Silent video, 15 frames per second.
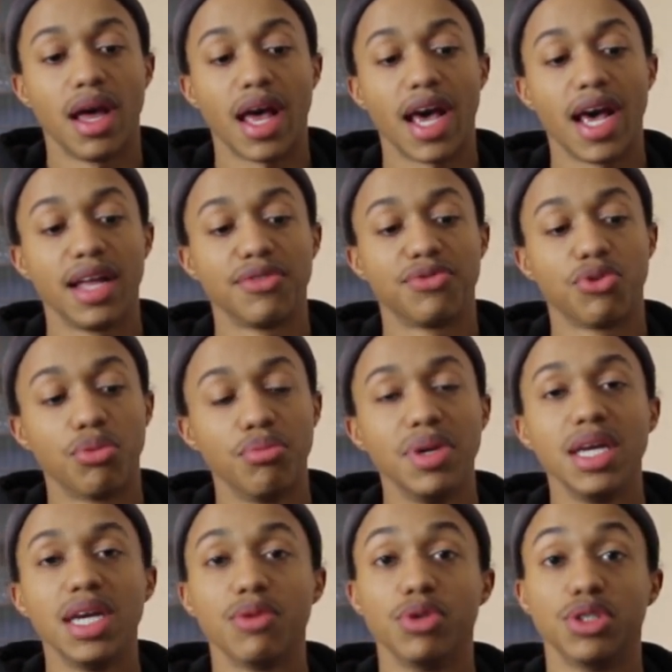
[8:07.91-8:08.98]
And for
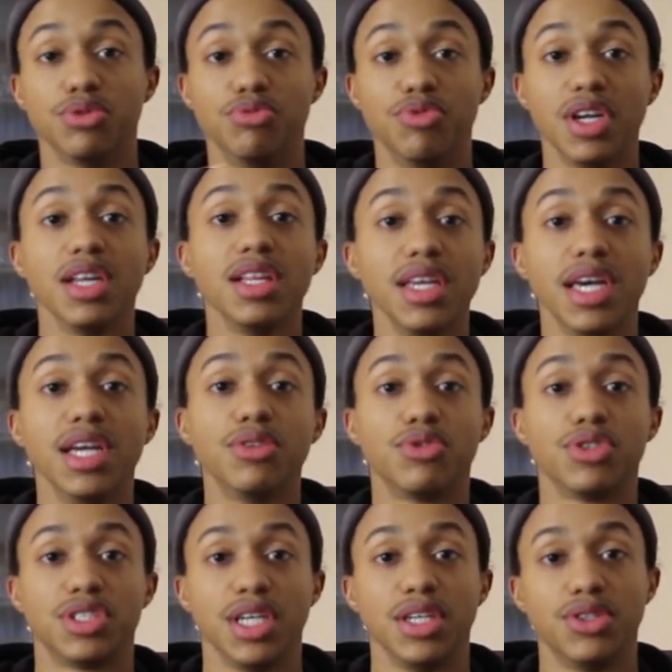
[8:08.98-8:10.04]
me, it was really
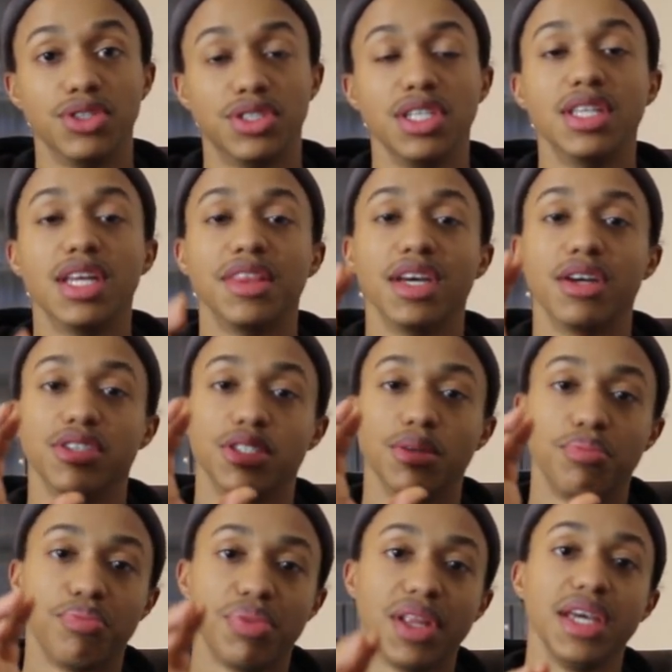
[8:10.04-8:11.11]
interesting to see that there is a
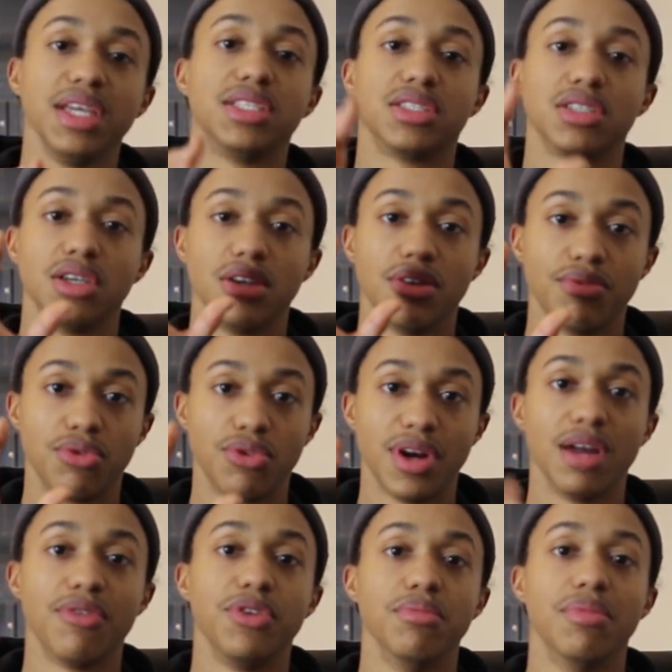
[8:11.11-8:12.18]
place for
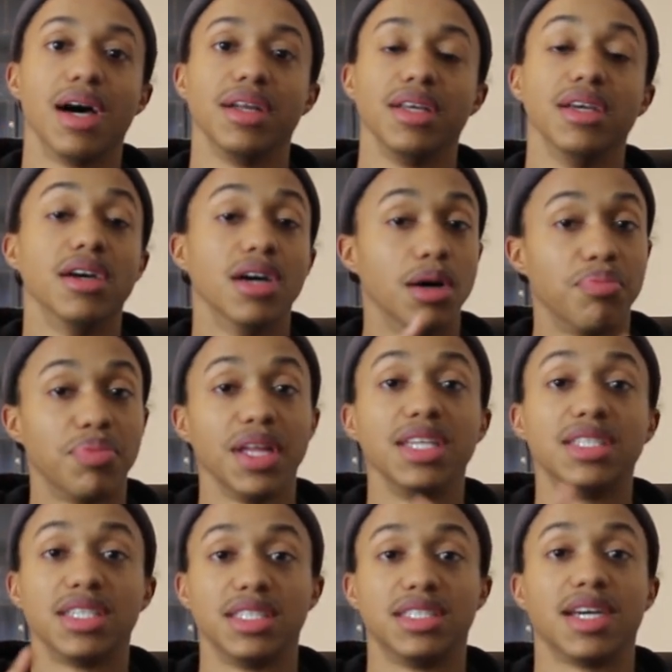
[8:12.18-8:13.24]
everybody, a
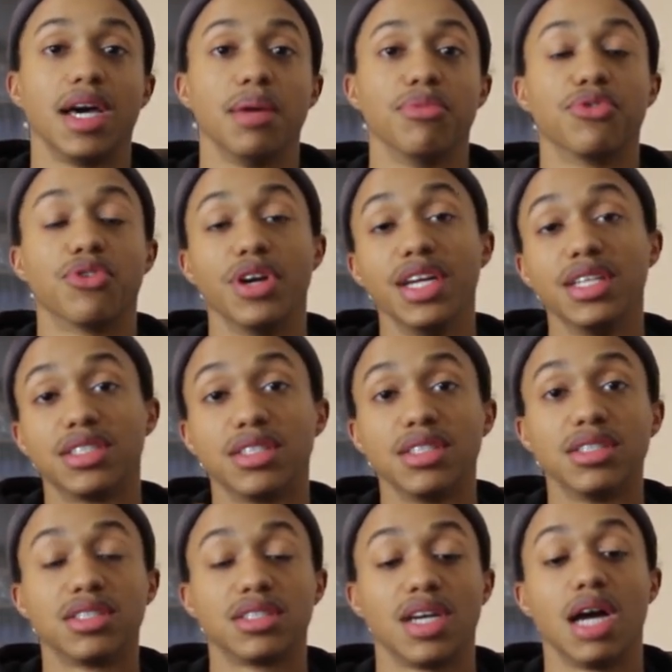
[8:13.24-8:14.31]
place and time. For
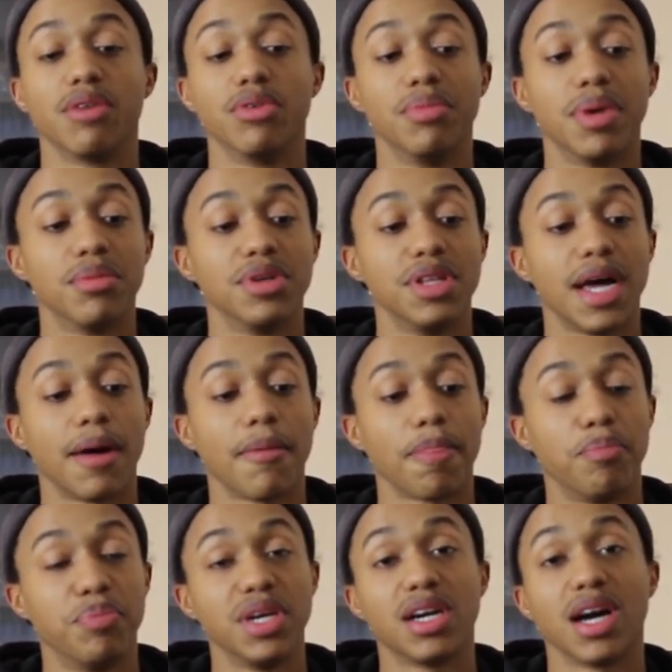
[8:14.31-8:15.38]
instance, I remember
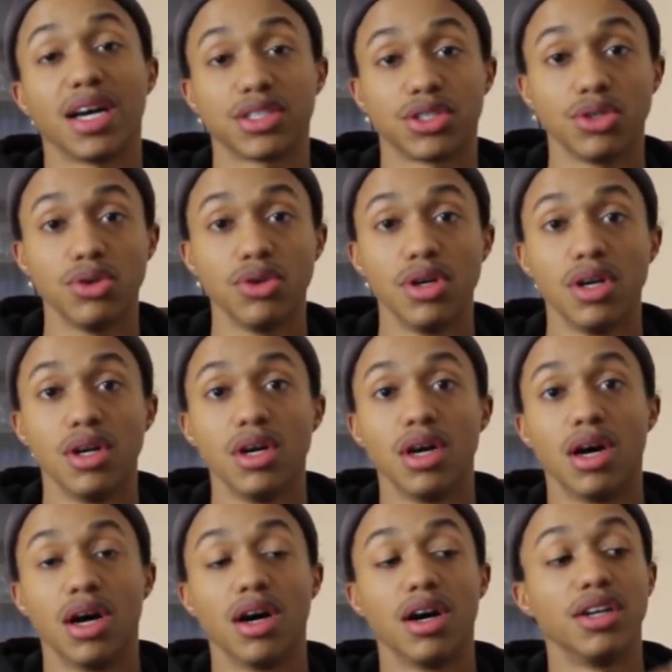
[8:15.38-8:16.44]
that Picasso
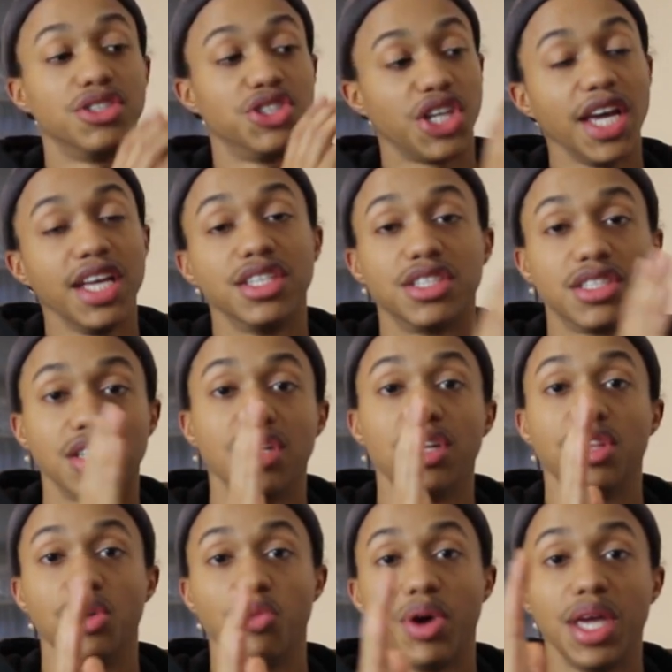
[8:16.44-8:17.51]
uh, changed
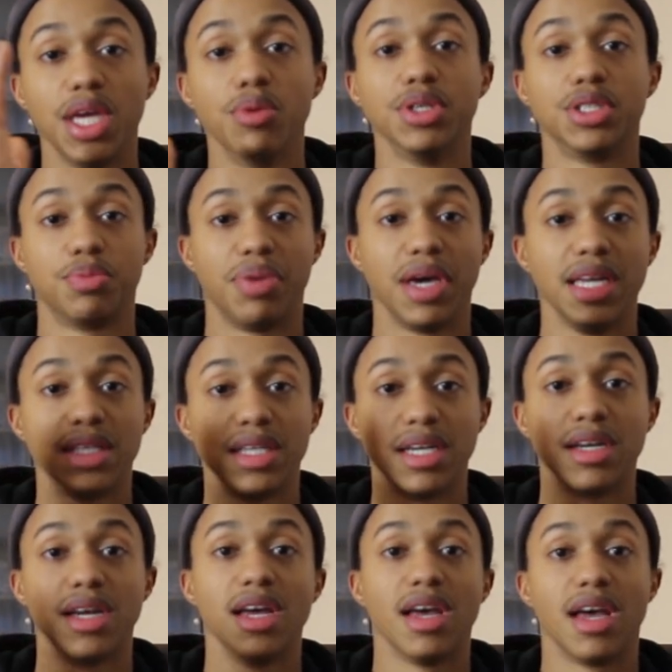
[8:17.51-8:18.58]
the way he was
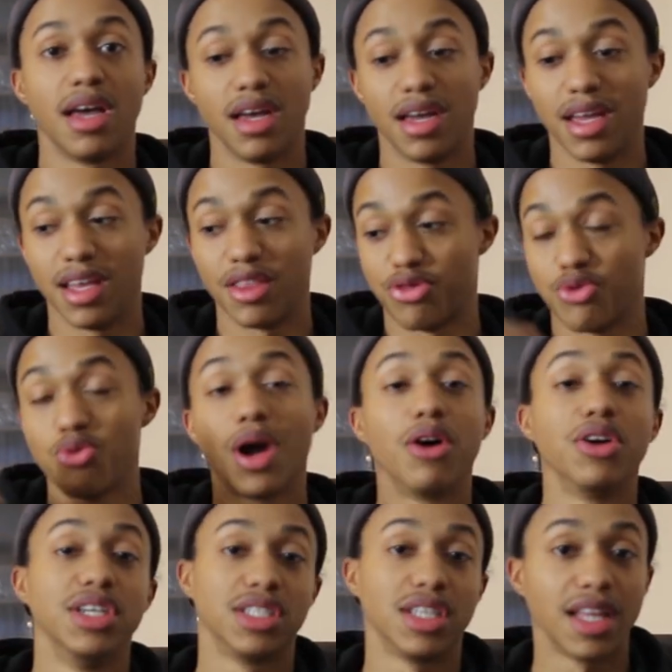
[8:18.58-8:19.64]
painting
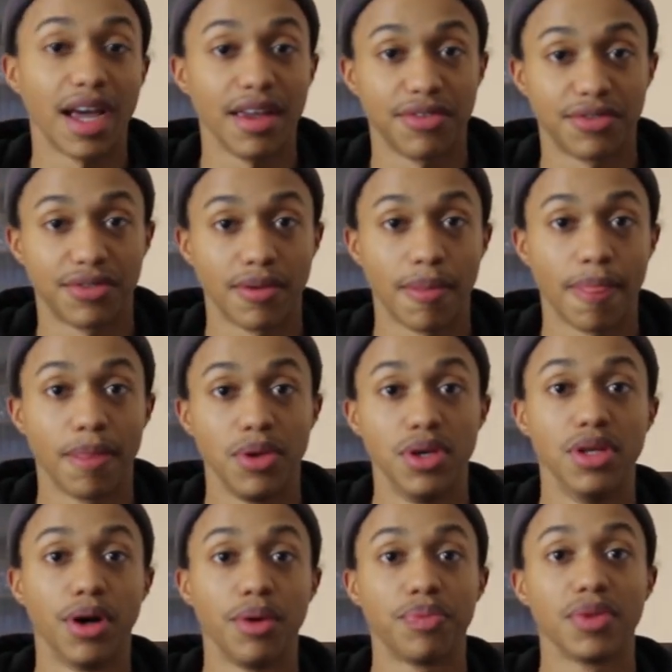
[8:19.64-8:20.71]
throughout his life,
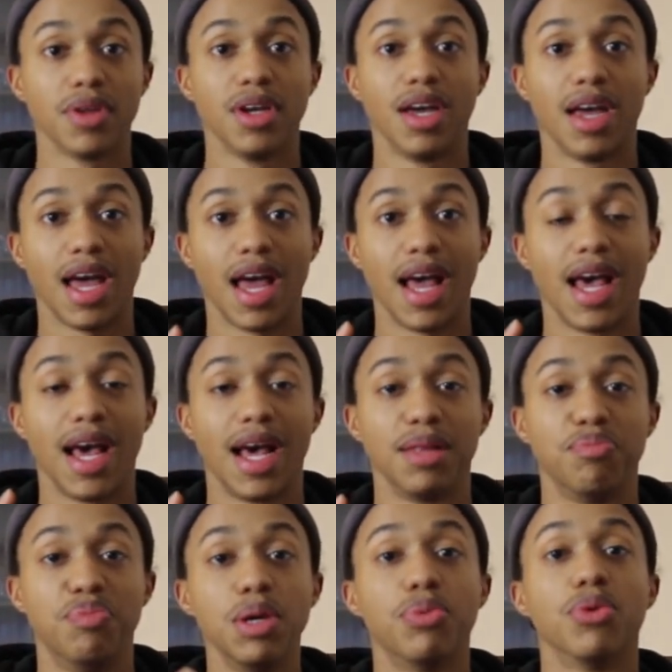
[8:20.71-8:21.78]
you know?
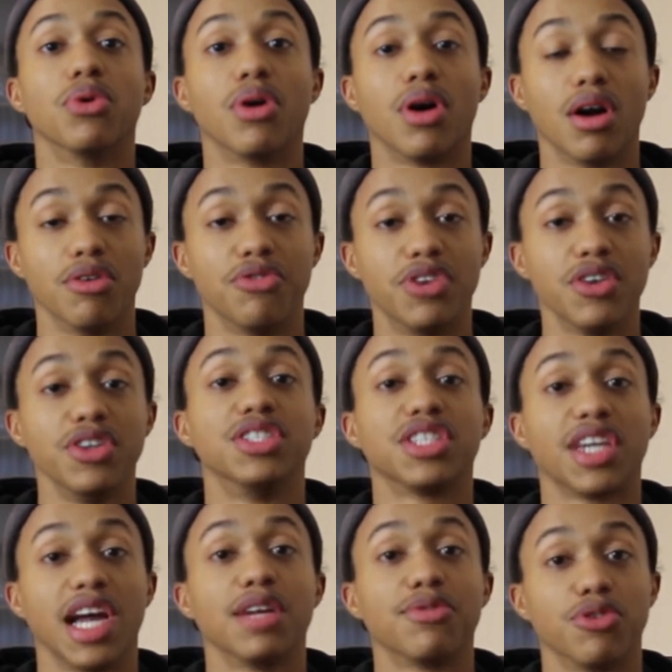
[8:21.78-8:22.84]
And people are very
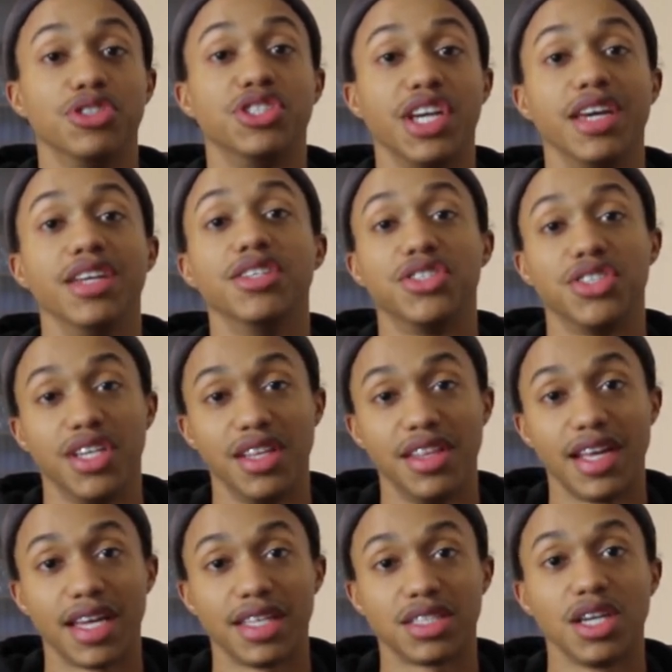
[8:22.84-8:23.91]
scared for change in
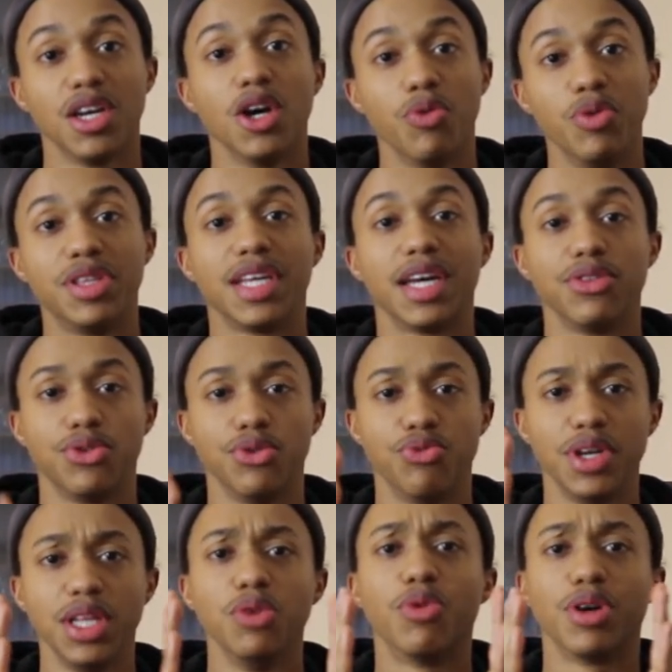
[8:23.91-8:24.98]
dance. We tend to
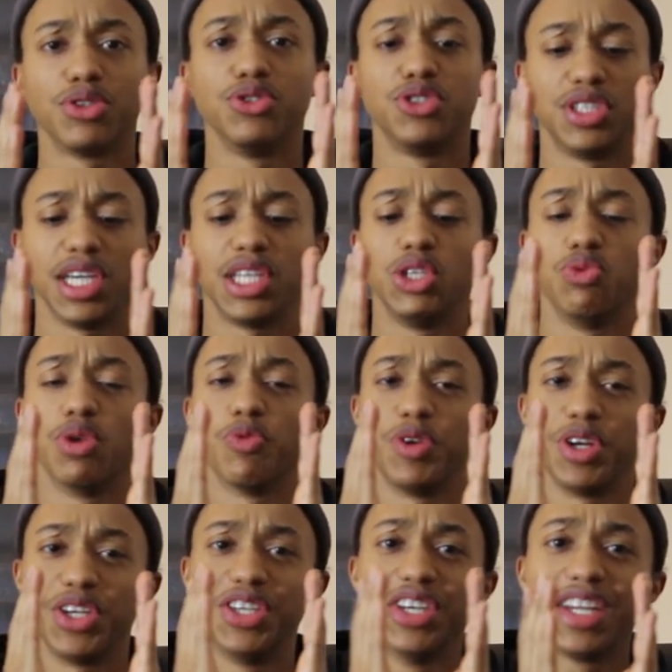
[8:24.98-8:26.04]
really want to stick to what
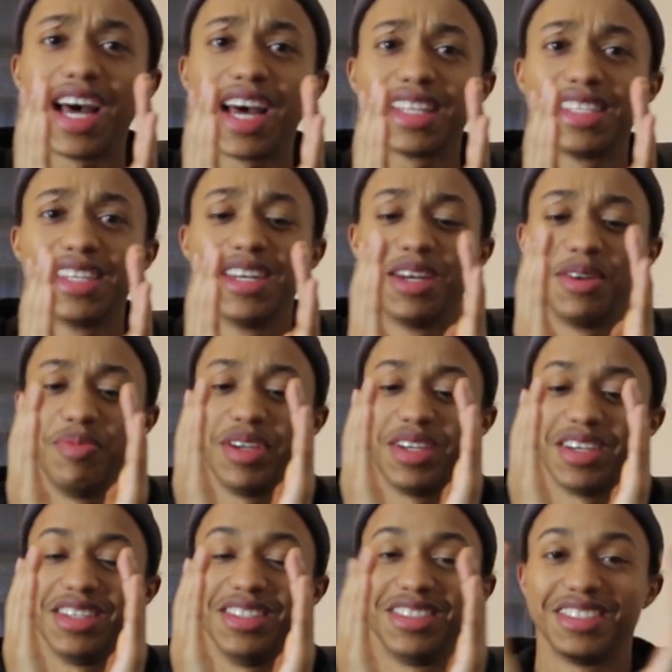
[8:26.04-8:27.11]
we're good at
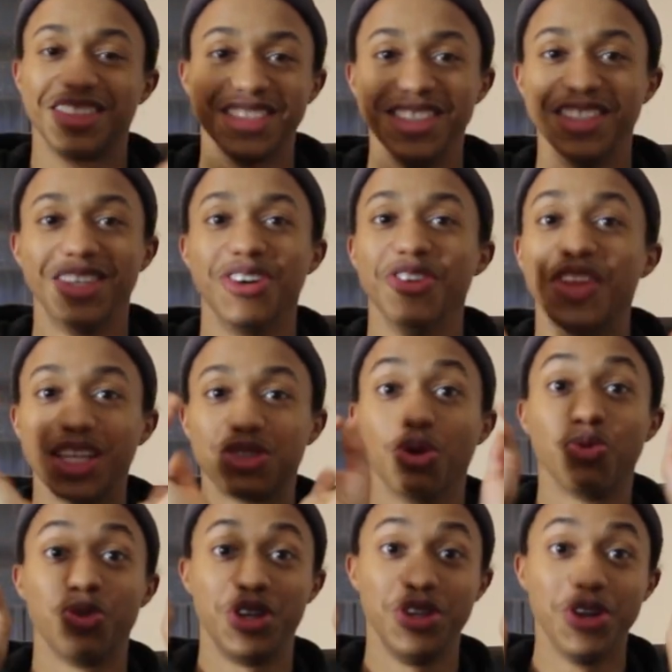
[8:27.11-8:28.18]
because, you know, that's
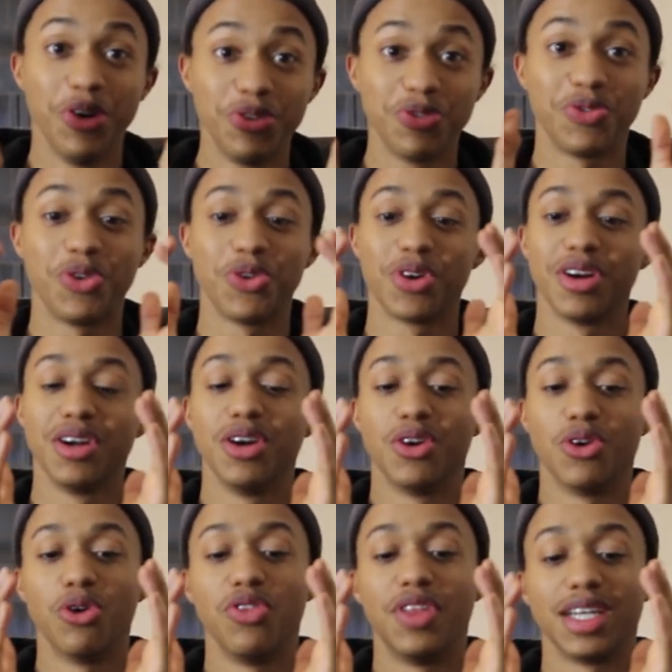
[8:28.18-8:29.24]
what we're known for
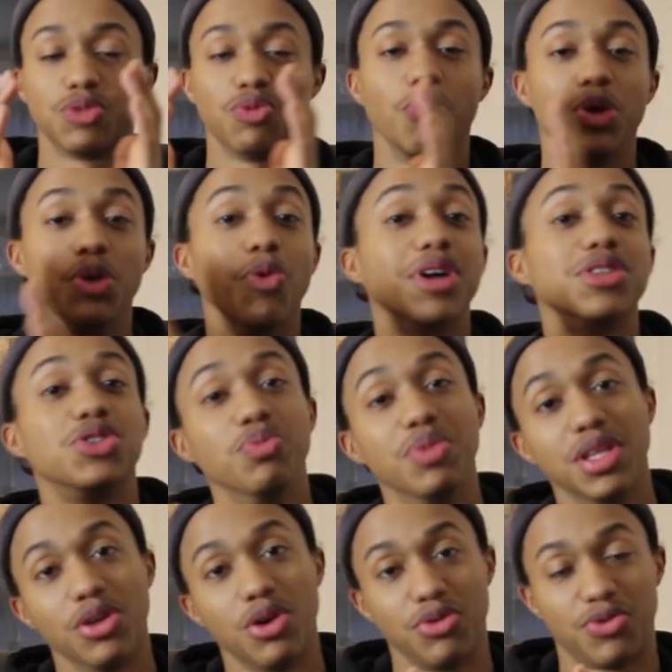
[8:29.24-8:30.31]
or that's what we want to
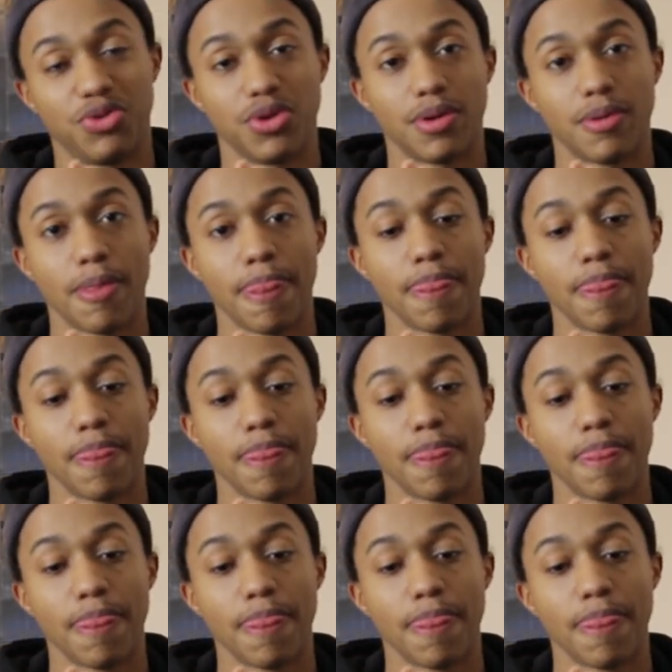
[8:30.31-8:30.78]
be known for.